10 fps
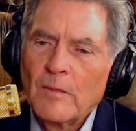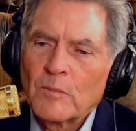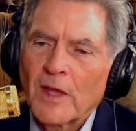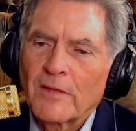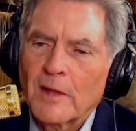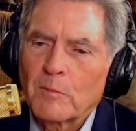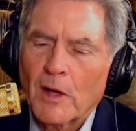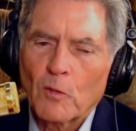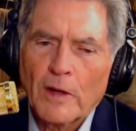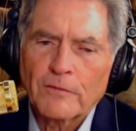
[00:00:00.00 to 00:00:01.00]
And then my
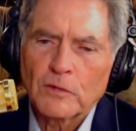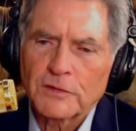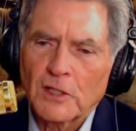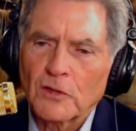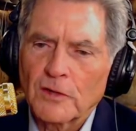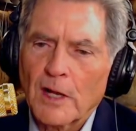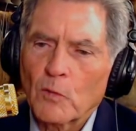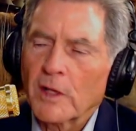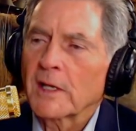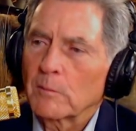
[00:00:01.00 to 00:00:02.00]
wife will tell you that I
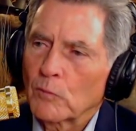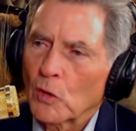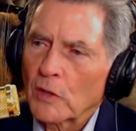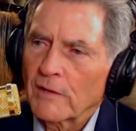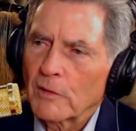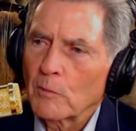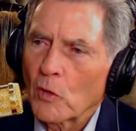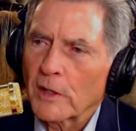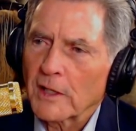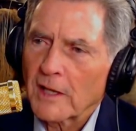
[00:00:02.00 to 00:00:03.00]
wake up broke every
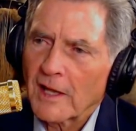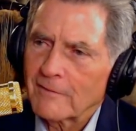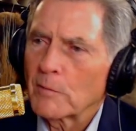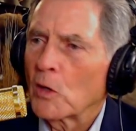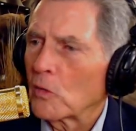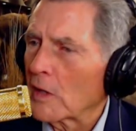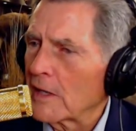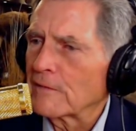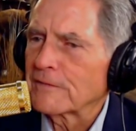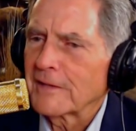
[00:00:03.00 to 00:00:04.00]
morning, and I have my whole
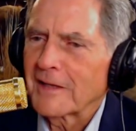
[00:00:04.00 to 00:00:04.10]
life.